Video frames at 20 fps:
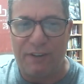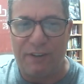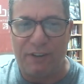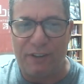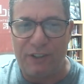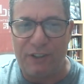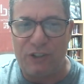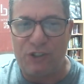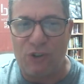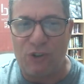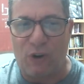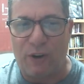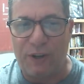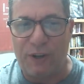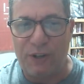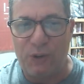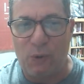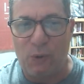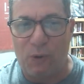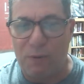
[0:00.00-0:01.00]
least
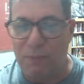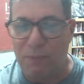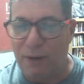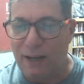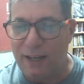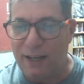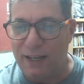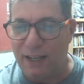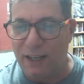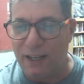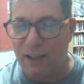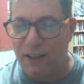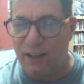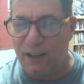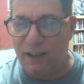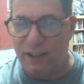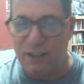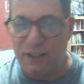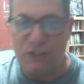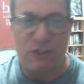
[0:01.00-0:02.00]
on your body,
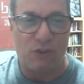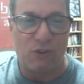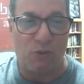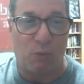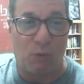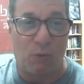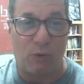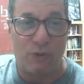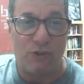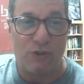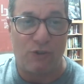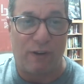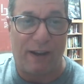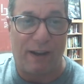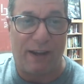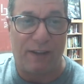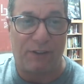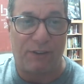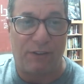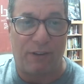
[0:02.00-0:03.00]
and this is a World
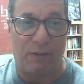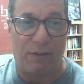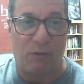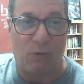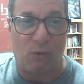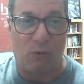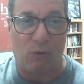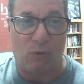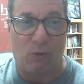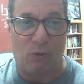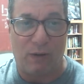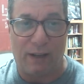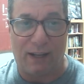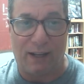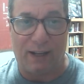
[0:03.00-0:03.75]
Triathlon rule.